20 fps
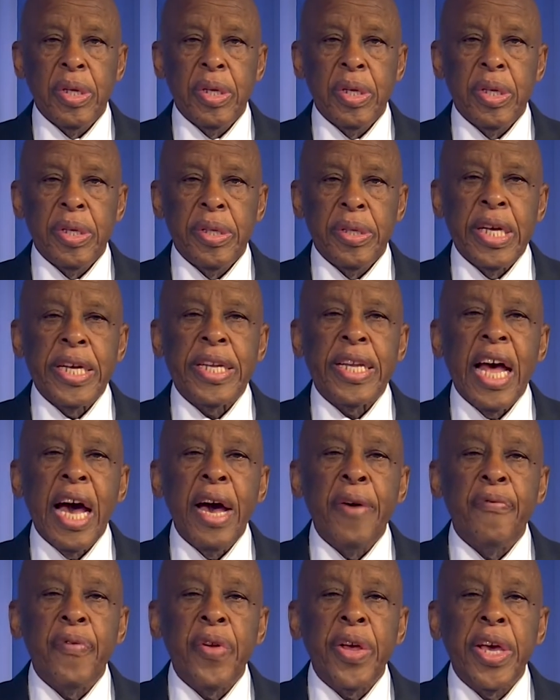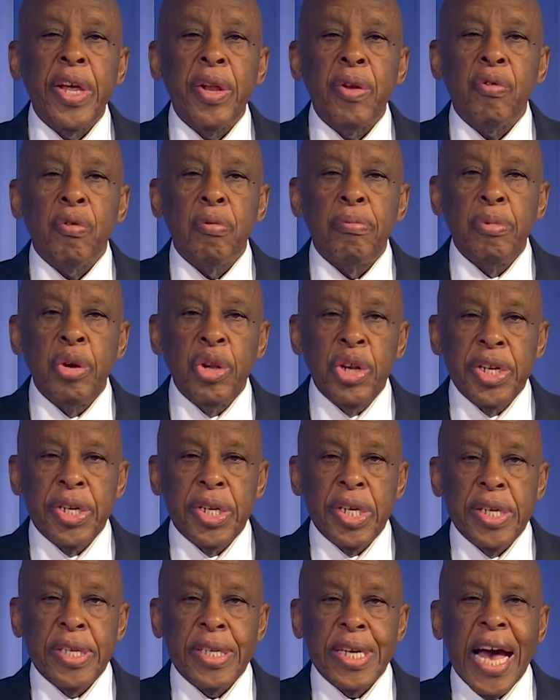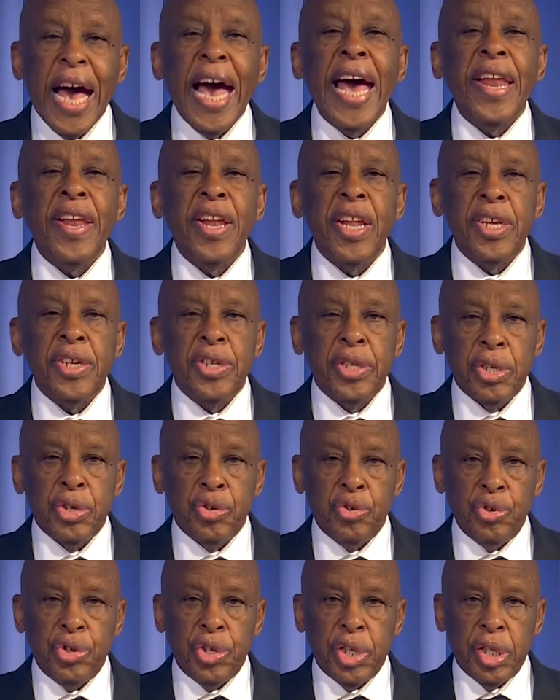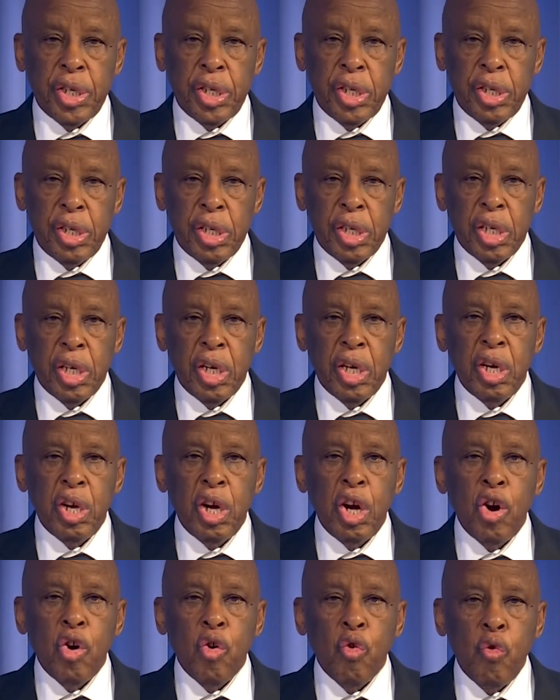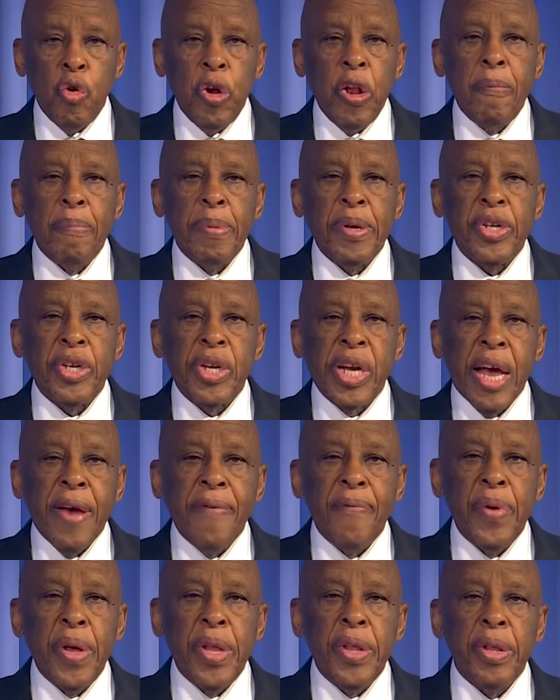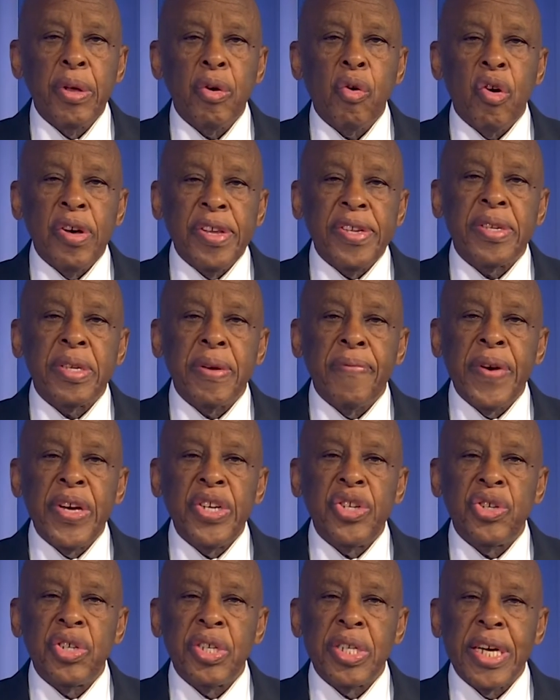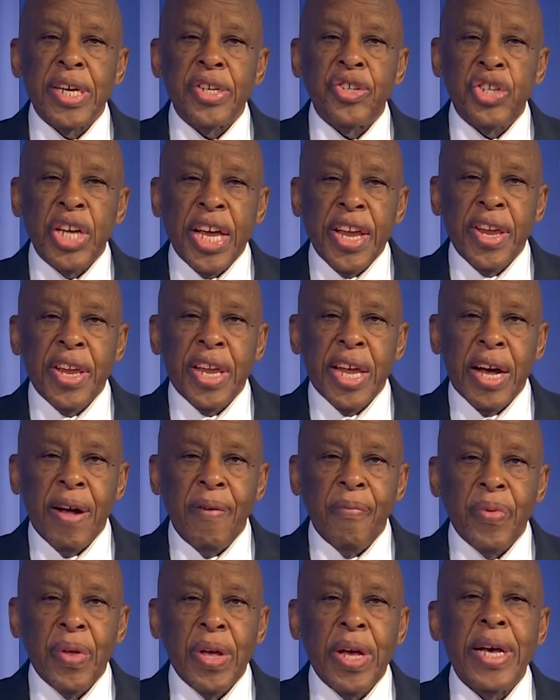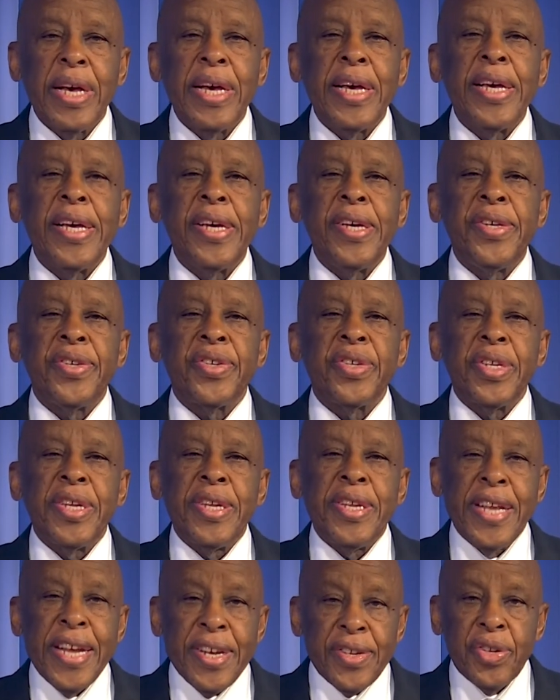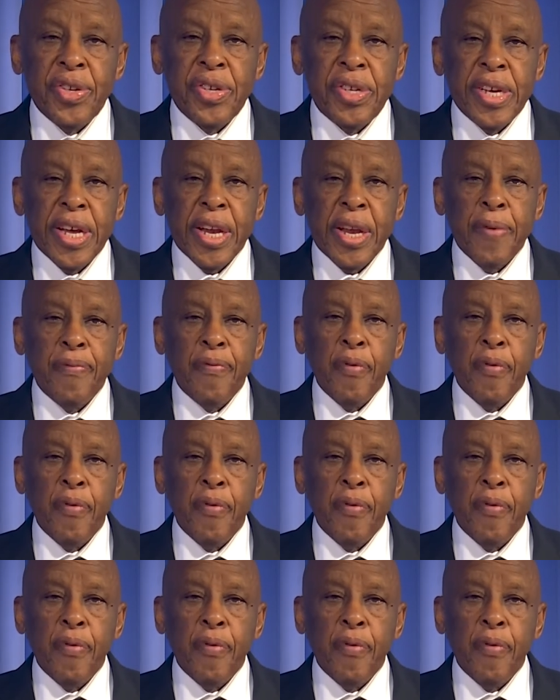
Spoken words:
that African communities and institutions will be driving the conservation agenda is necessary for